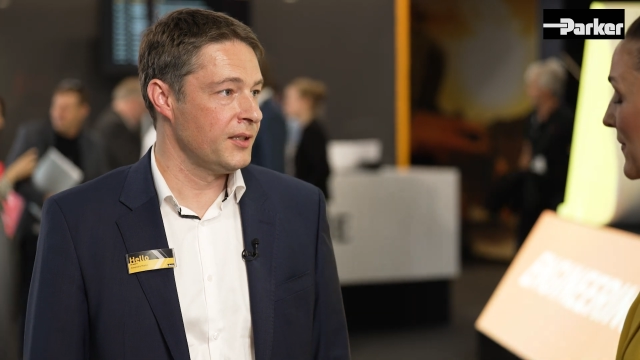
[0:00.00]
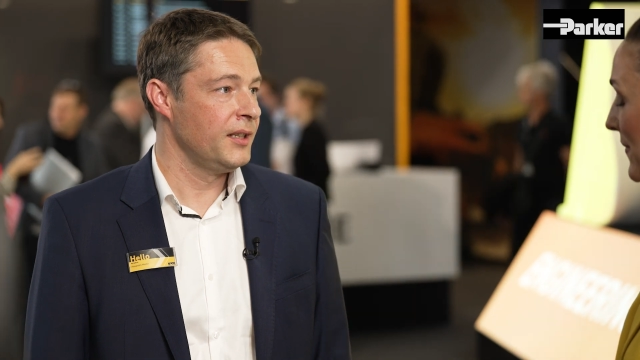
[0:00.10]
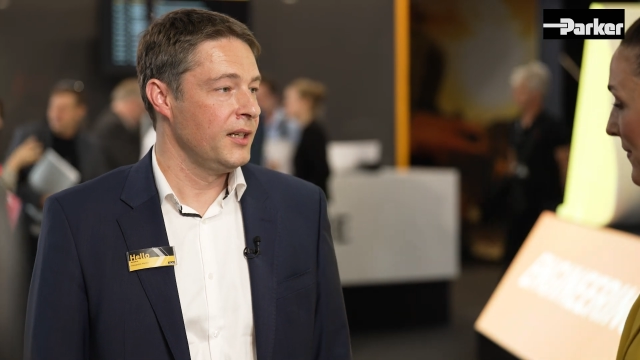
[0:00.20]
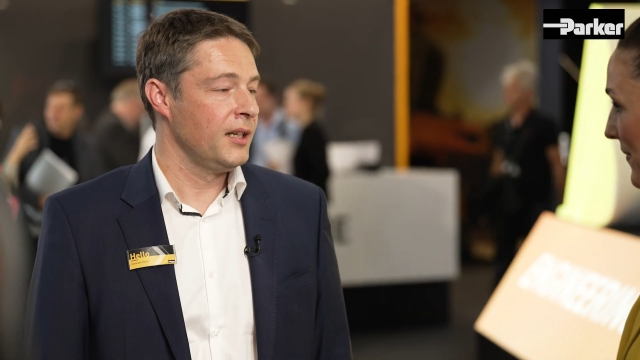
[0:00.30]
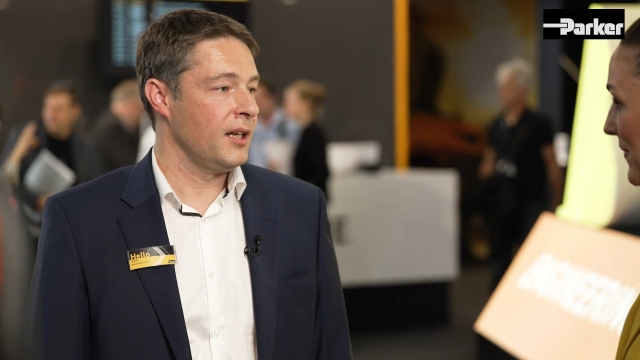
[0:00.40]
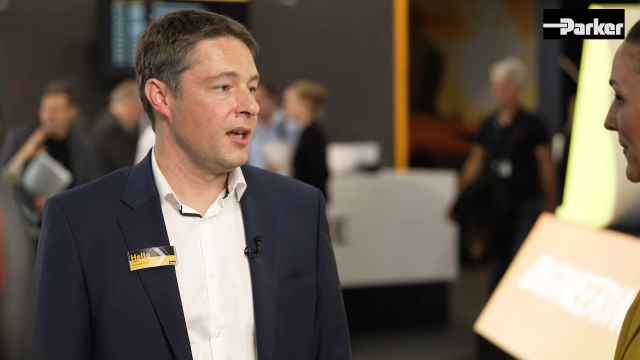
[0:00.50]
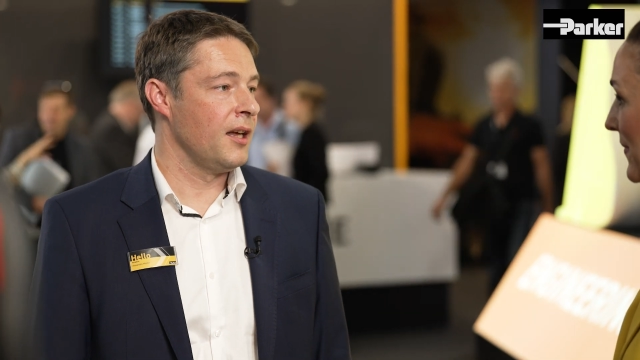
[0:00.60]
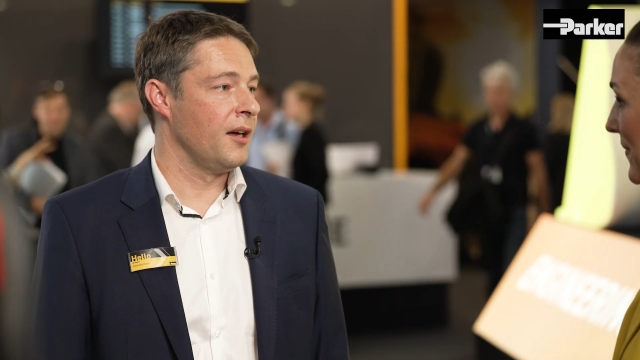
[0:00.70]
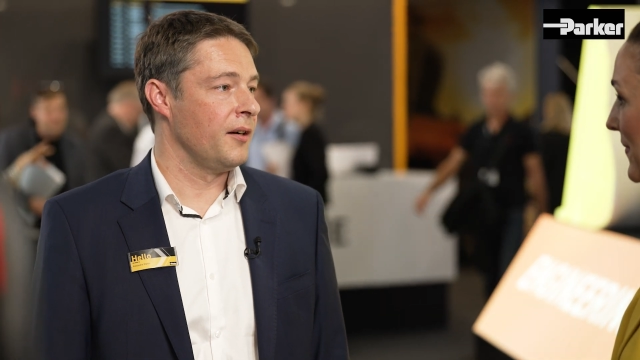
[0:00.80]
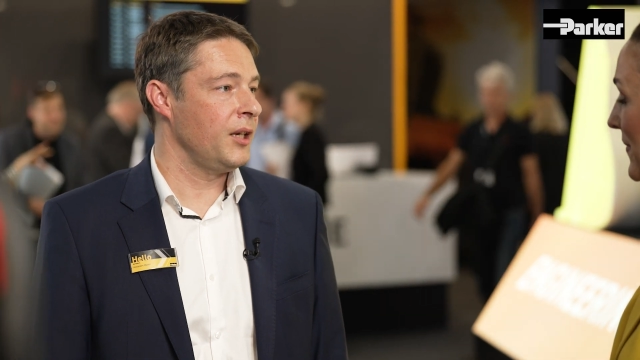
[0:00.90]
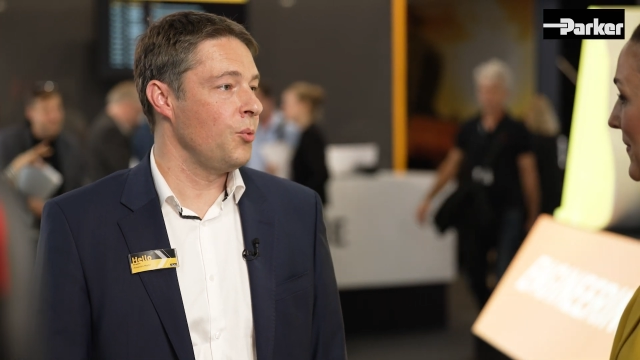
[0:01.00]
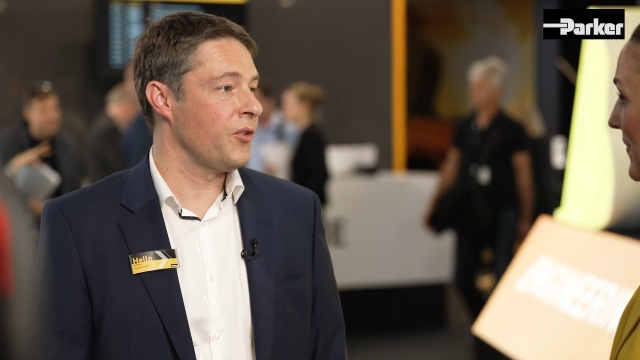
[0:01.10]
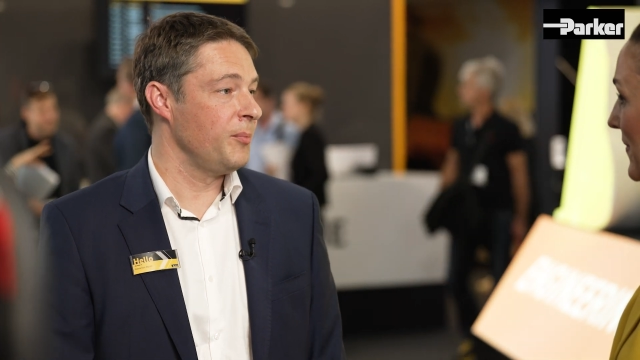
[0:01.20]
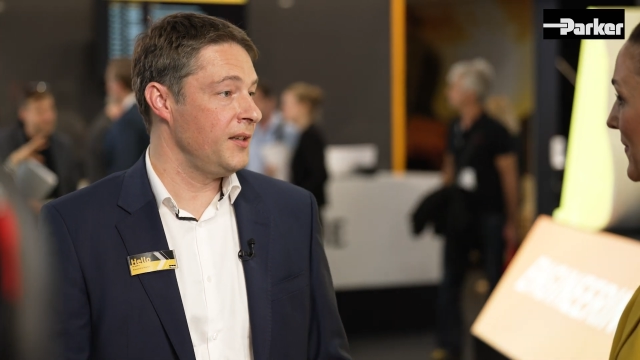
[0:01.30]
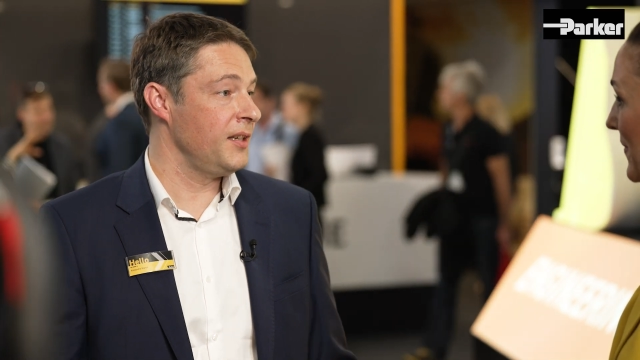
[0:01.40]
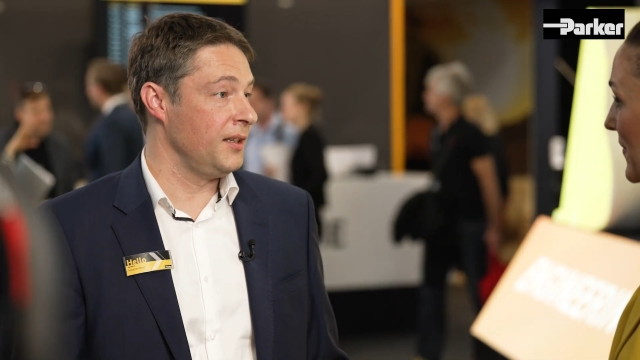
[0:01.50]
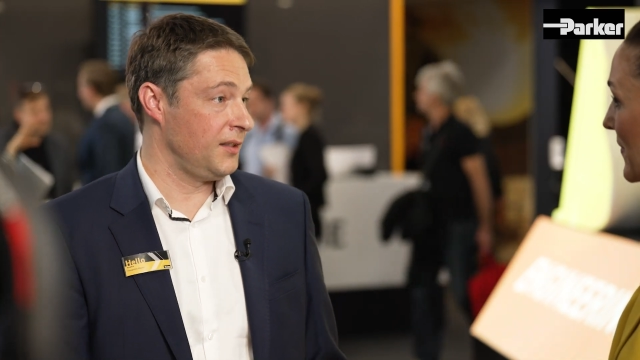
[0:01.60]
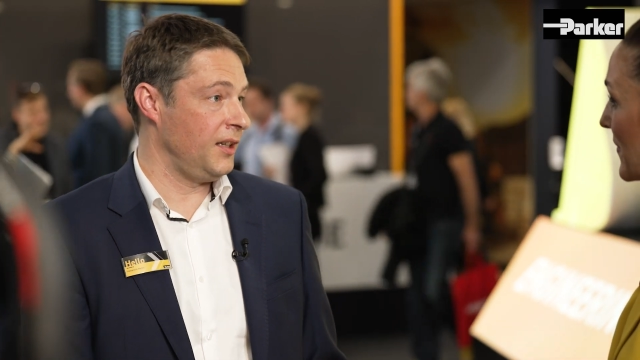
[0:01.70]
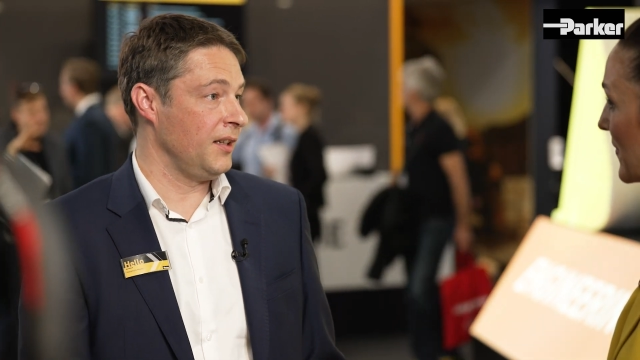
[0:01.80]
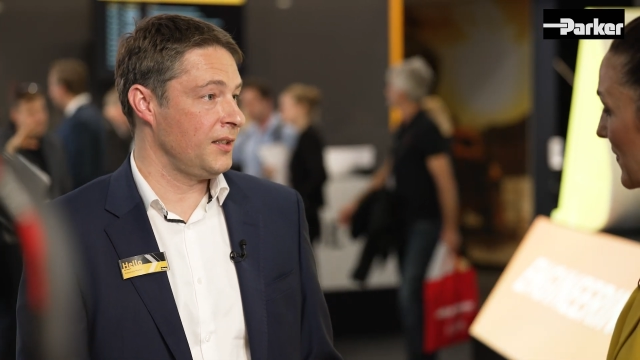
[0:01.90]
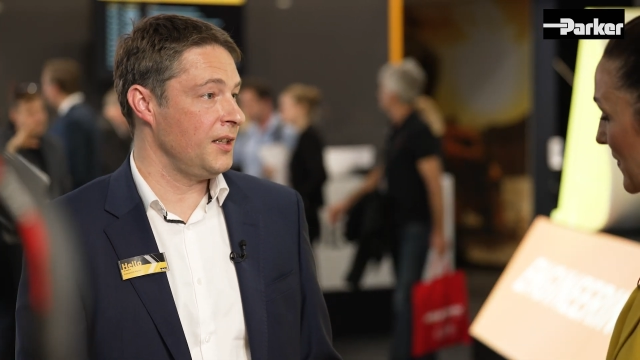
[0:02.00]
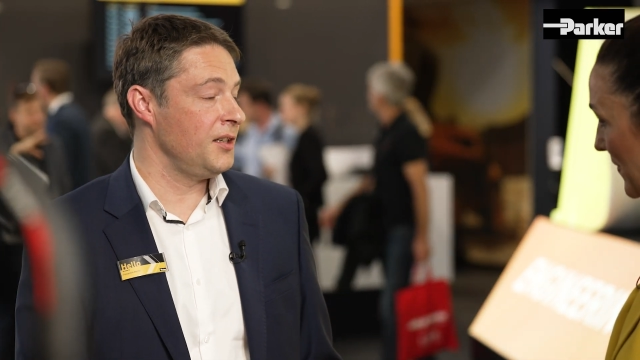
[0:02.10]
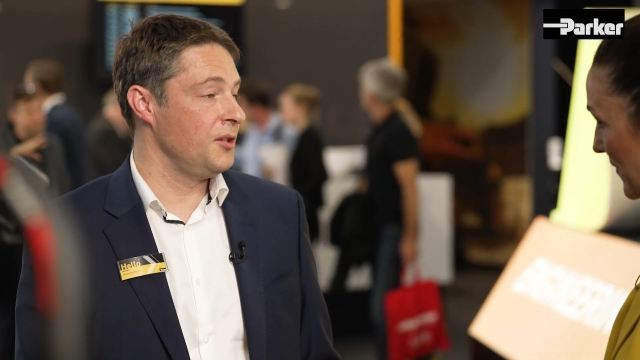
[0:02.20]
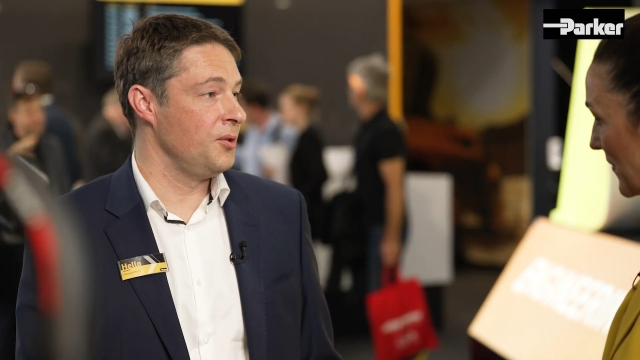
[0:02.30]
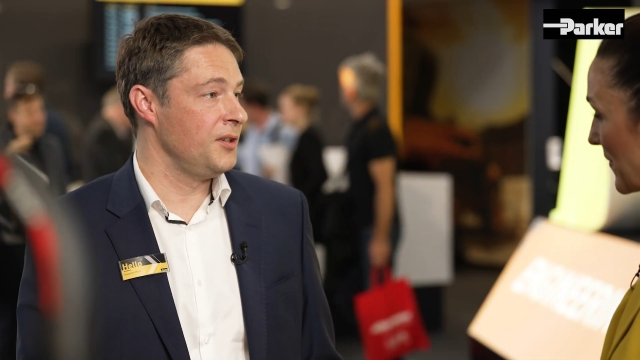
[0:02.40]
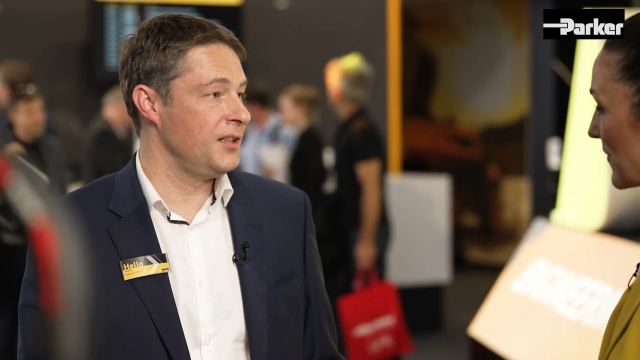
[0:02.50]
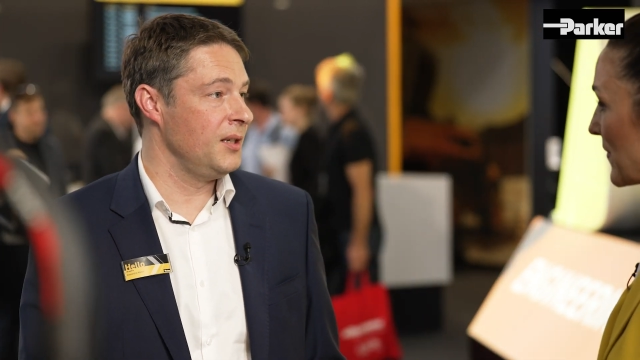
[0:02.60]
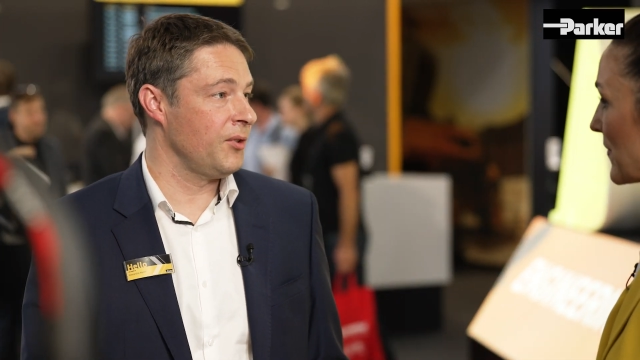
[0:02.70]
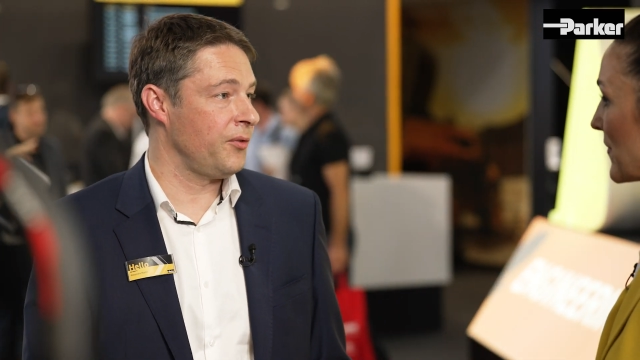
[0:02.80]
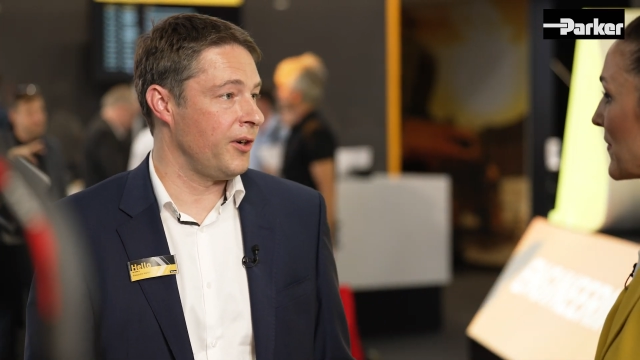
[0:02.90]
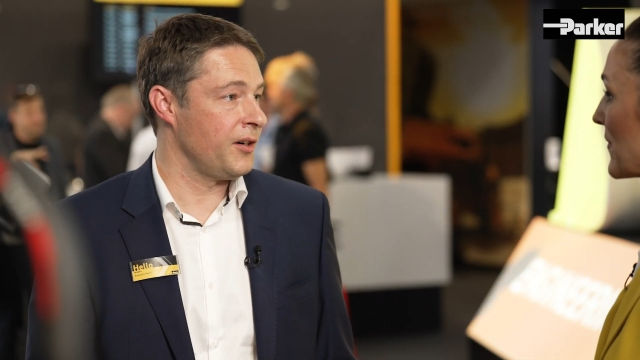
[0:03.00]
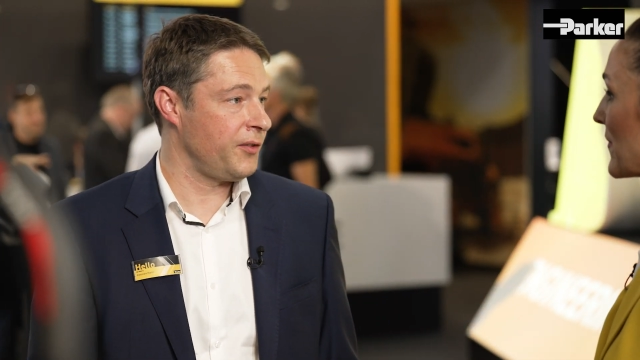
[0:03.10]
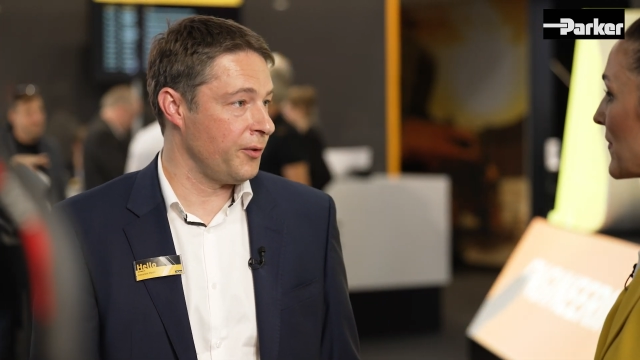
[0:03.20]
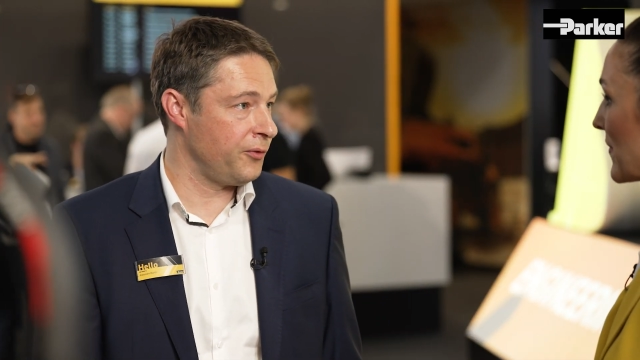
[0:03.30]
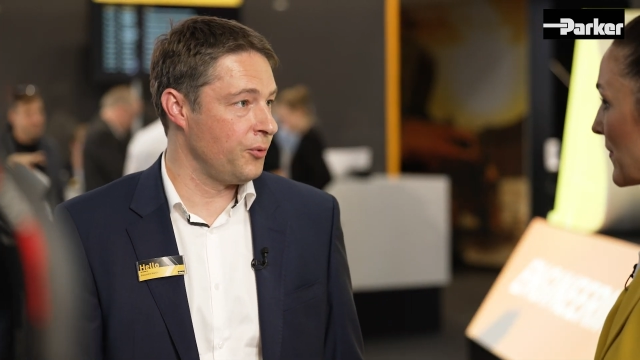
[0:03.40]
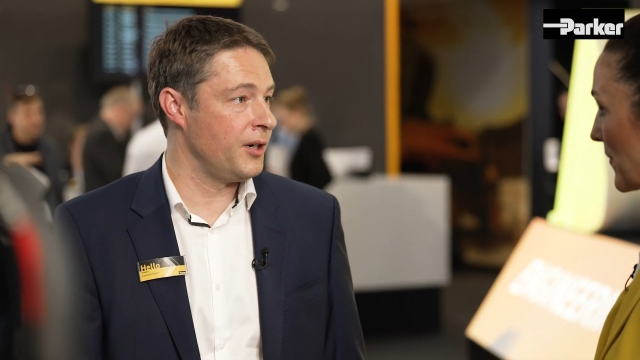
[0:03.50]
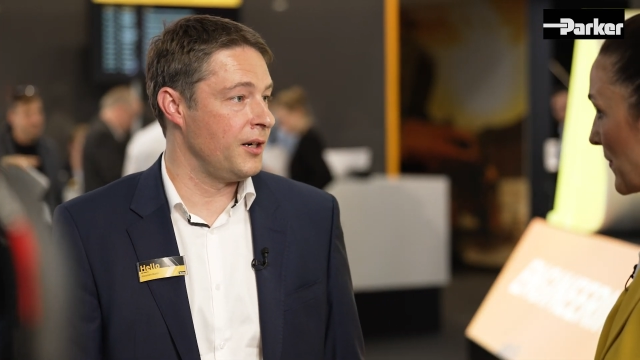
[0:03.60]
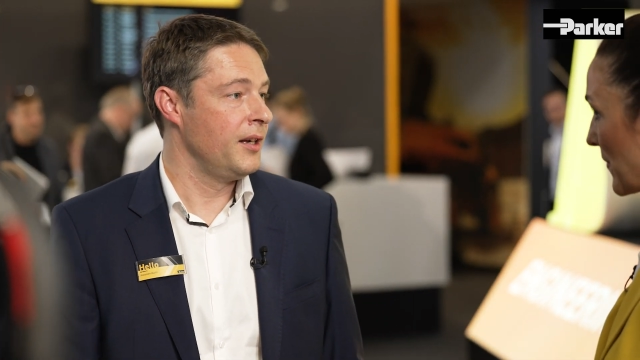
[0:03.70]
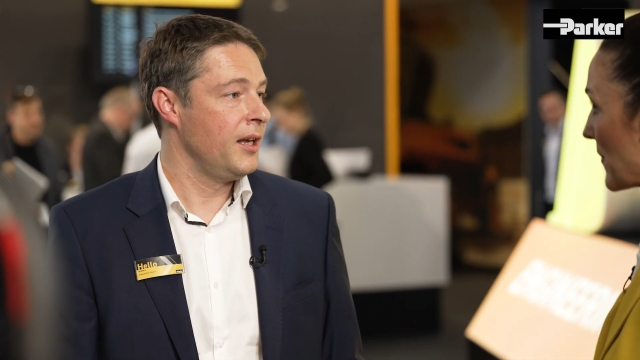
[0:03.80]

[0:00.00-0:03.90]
Mm -hmm. uh, he was missing skill set into his team as far as software